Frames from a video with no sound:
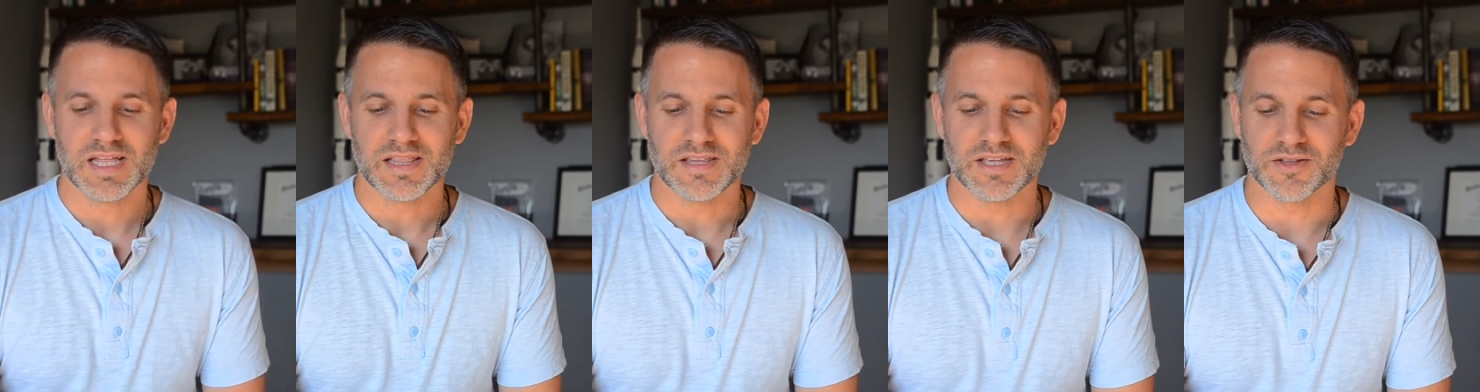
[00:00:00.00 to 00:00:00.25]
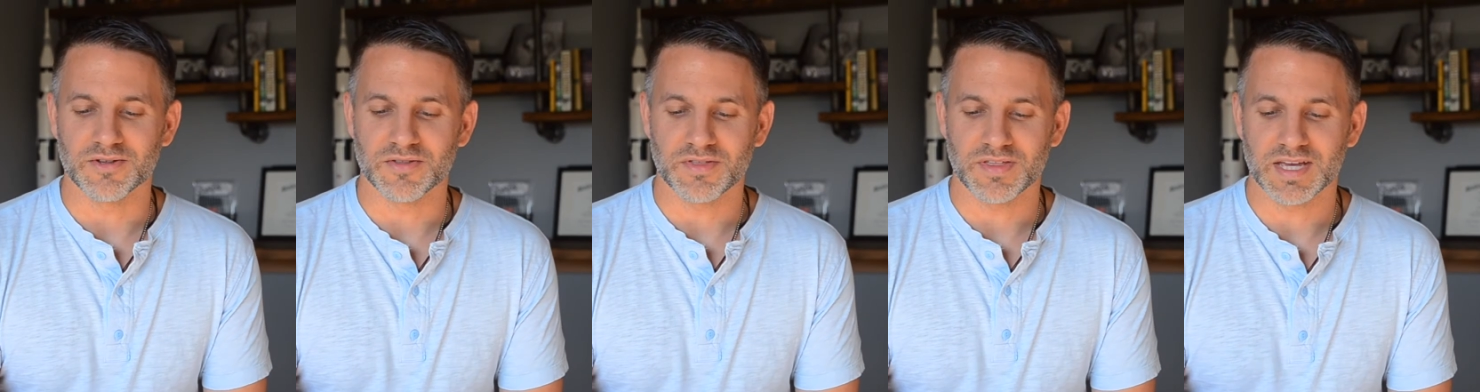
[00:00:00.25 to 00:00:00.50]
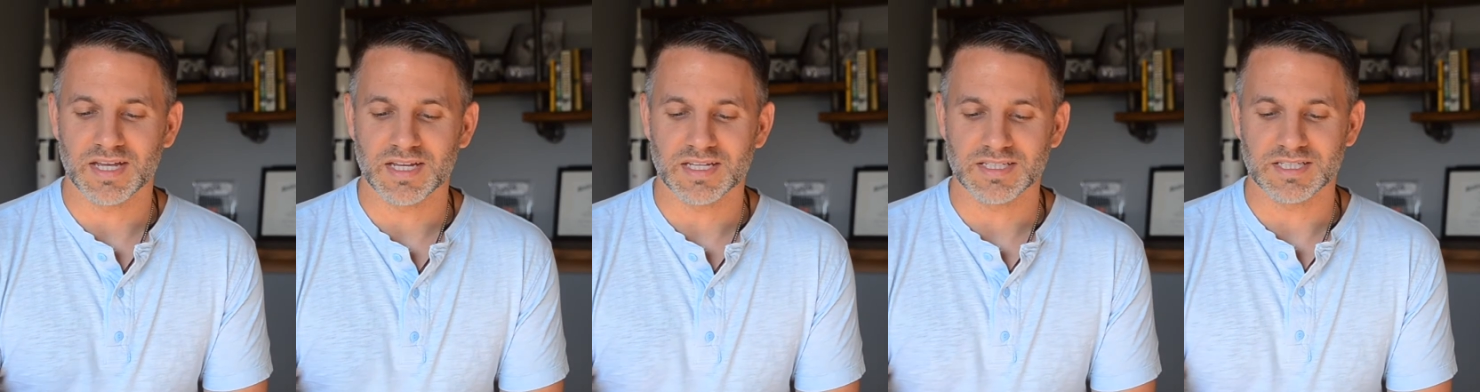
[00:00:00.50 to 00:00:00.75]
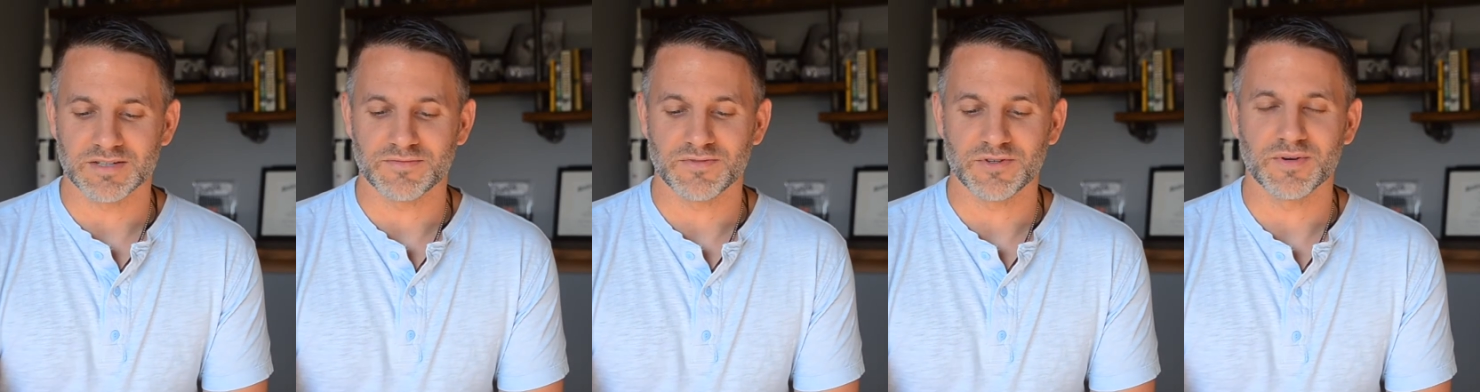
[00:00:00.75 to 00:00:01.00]
The other thing
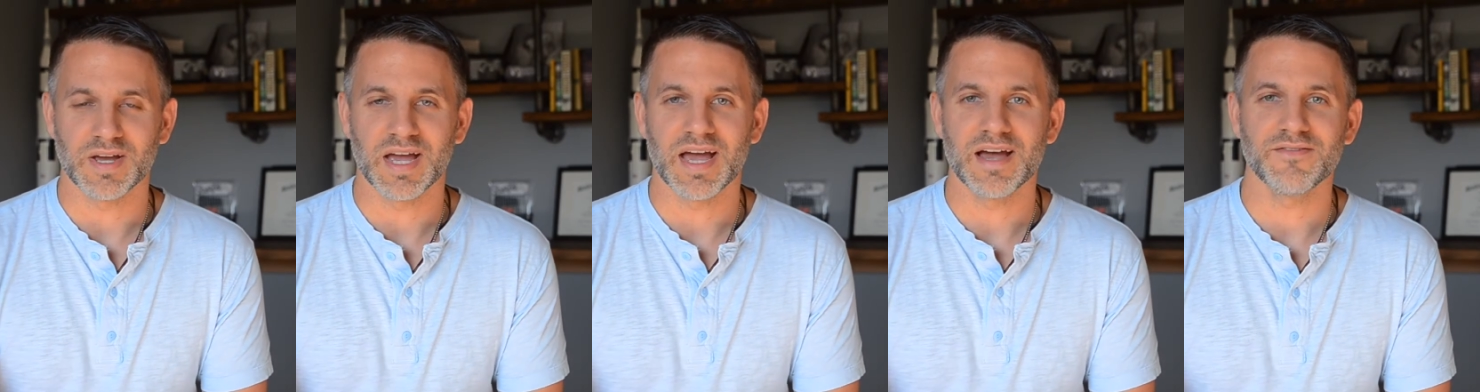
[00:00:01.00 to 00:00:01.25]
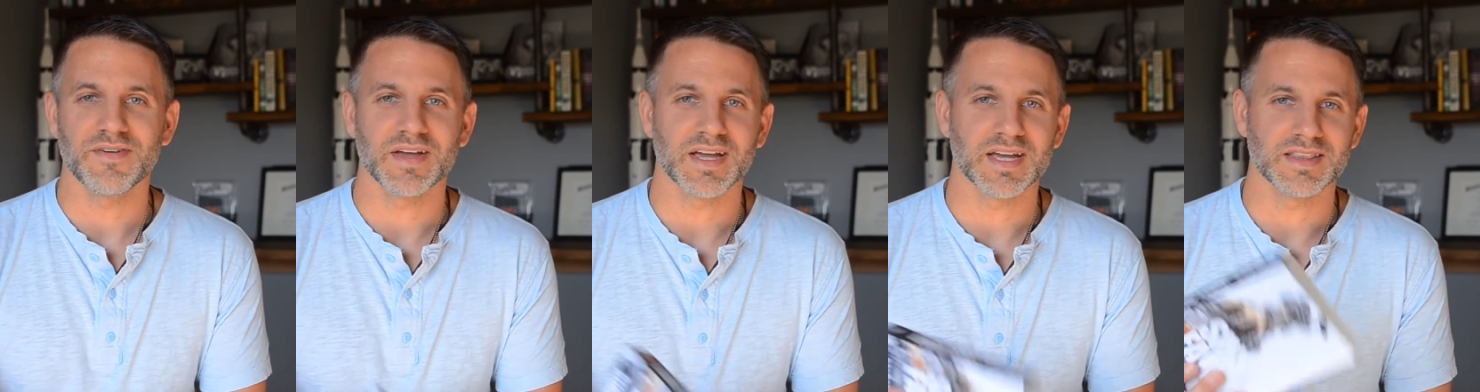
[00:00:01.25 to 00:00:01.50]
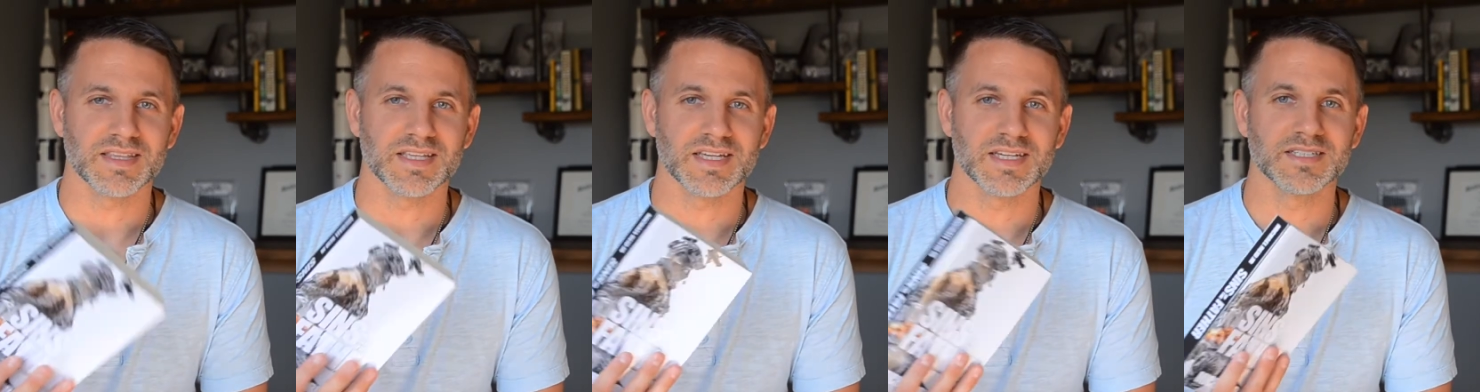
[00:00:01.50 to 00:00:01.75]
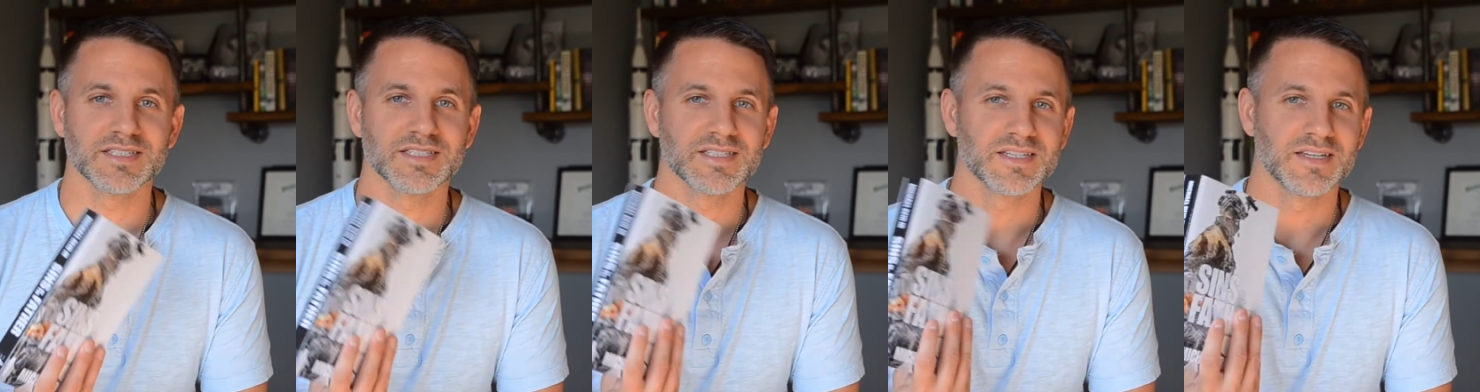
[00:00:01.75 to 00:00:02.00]
is, if you have had
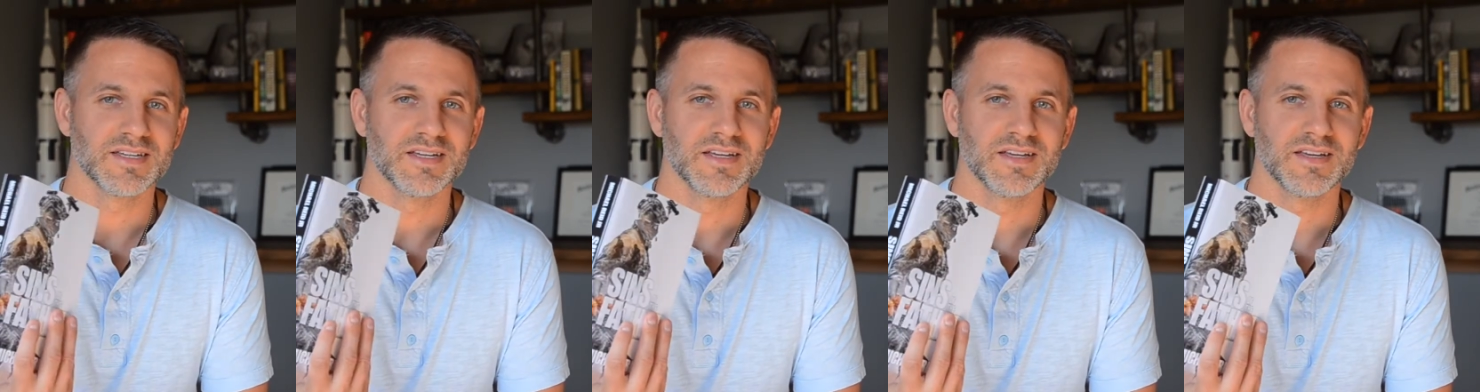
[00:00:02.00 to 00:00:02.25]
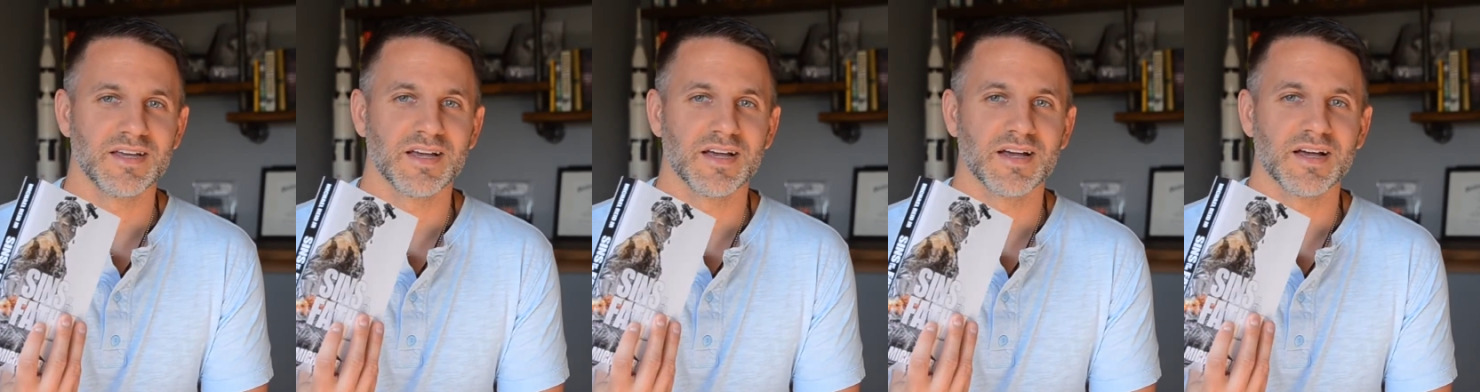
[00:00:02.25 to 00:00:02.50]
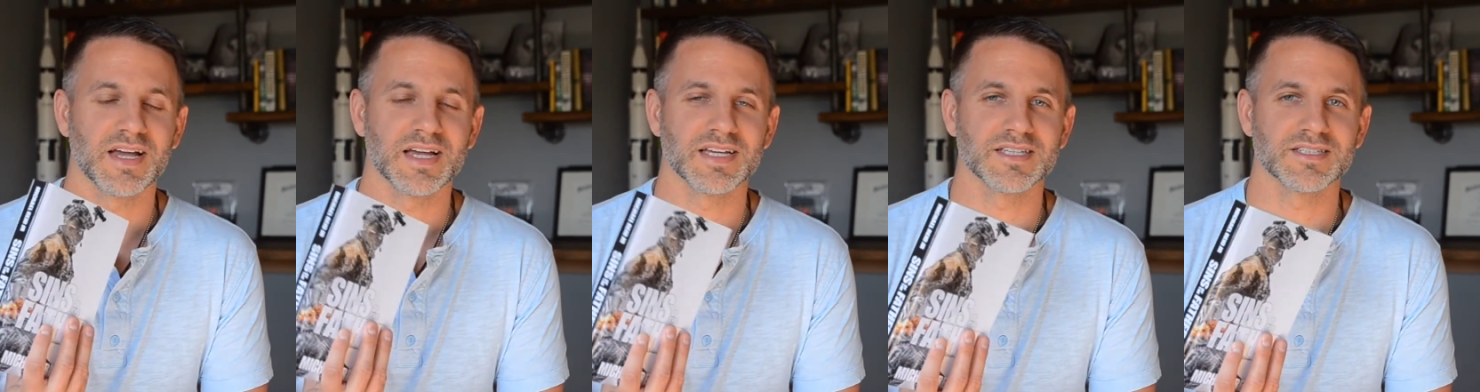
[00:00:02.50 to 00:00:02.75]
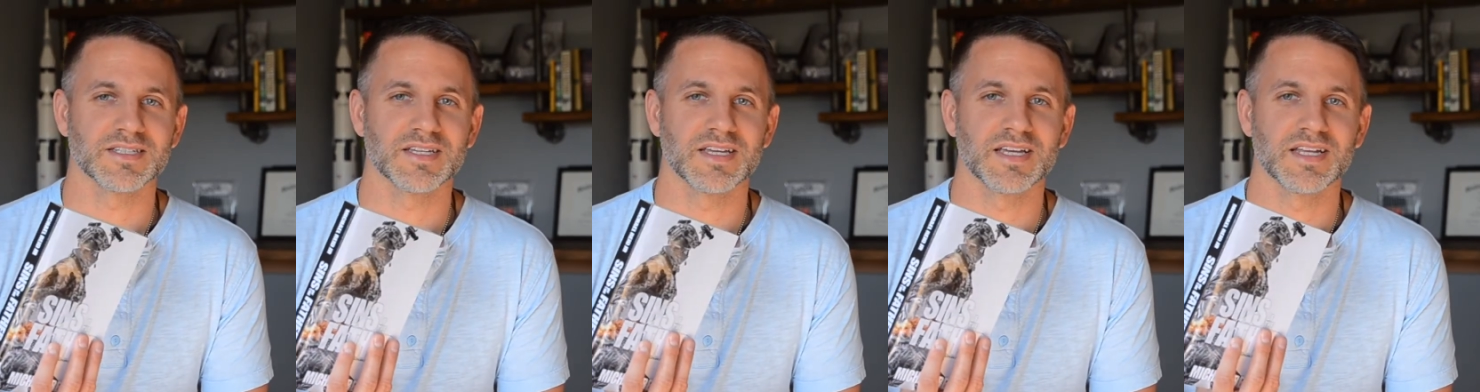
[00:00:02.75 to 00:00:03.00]
this
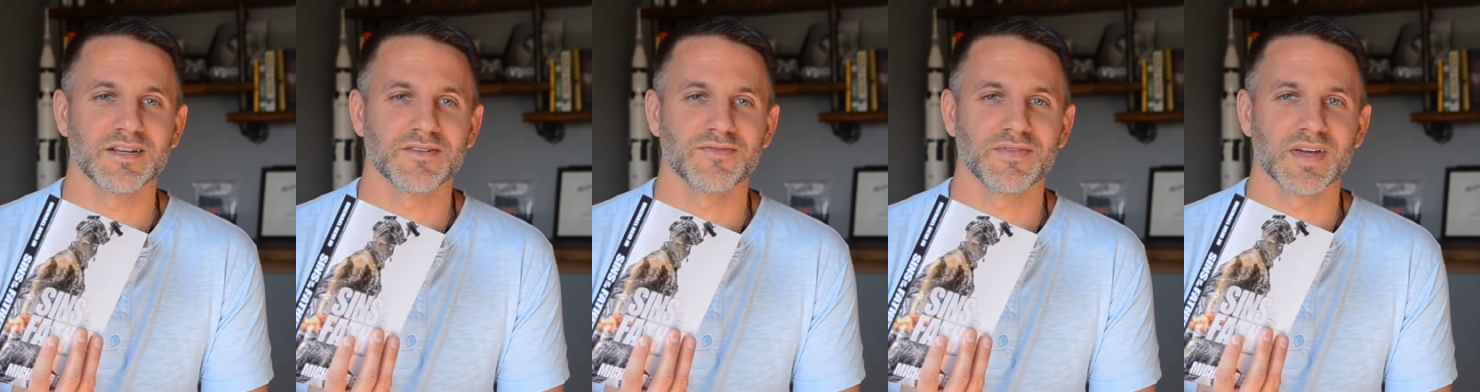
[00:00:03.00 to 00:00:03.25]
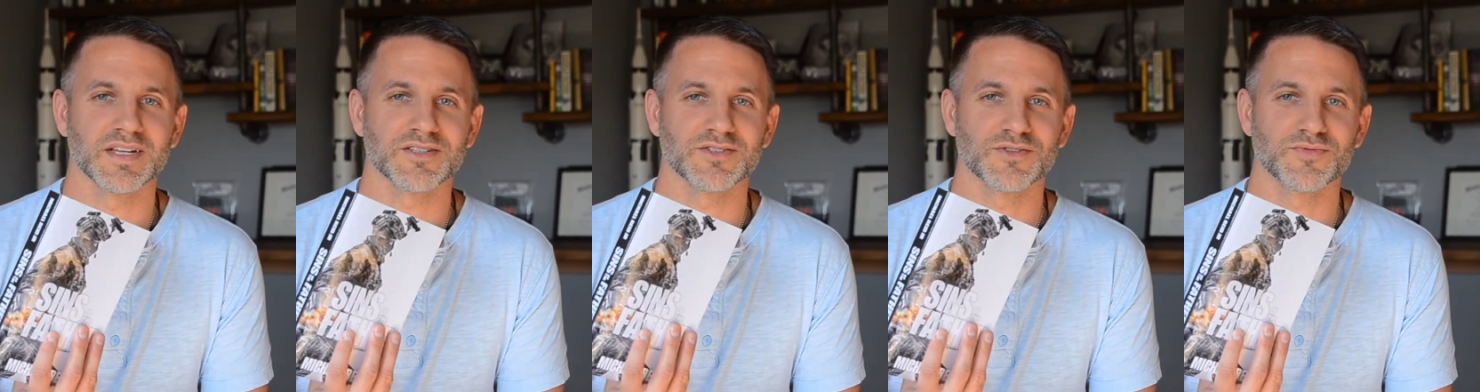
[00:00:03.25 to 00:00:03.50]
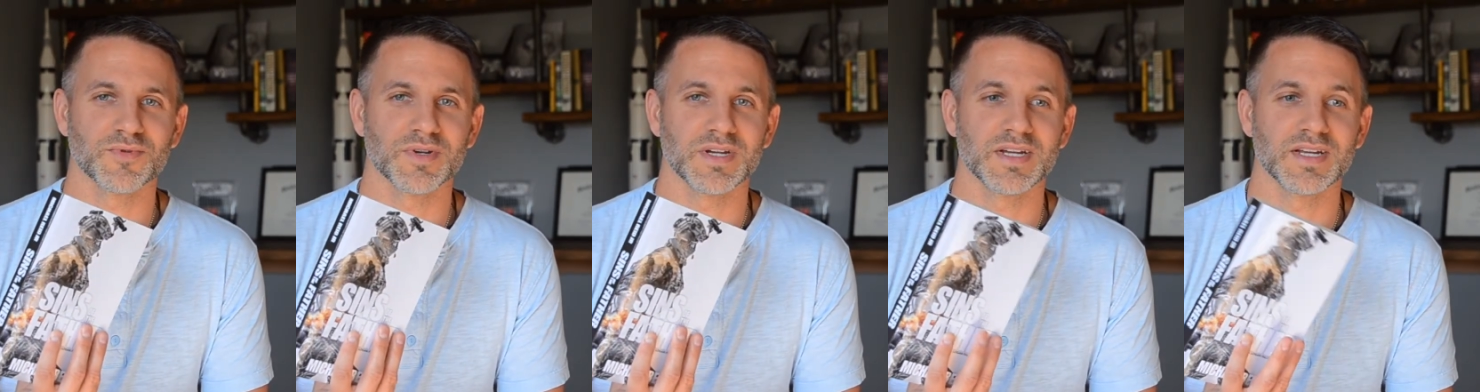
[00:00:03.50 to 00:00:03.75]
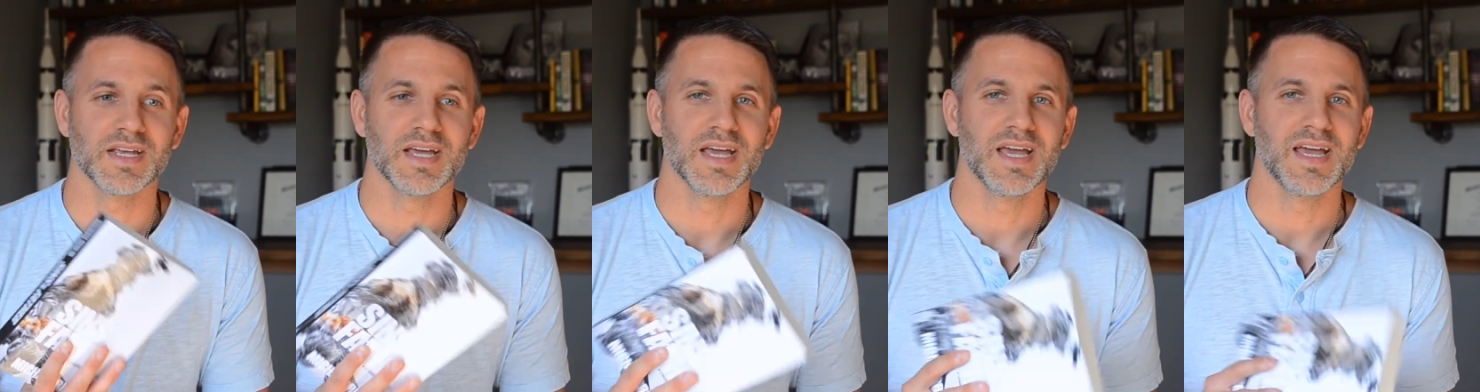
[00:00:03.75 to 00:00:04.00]
as an advanced
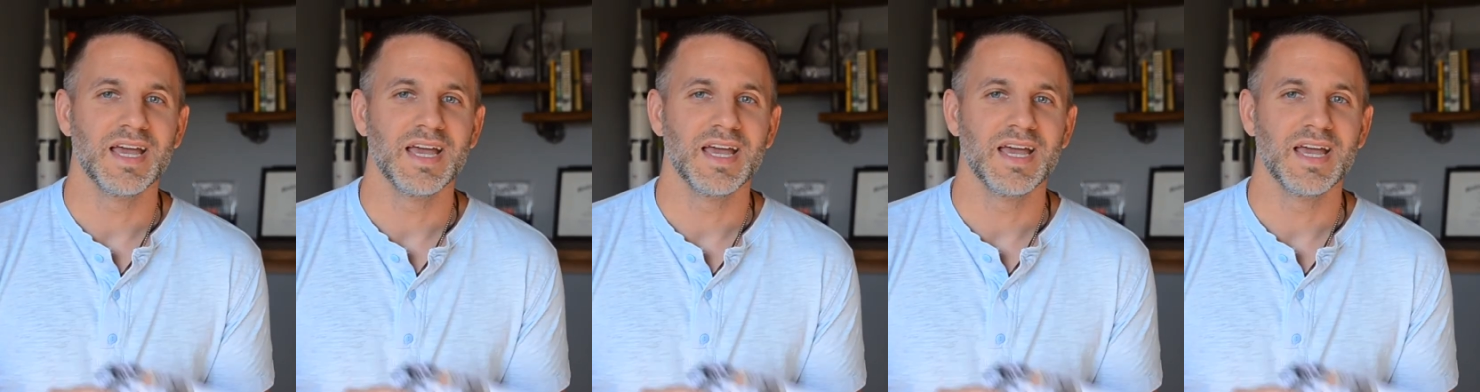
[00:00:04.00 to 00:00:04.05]
read,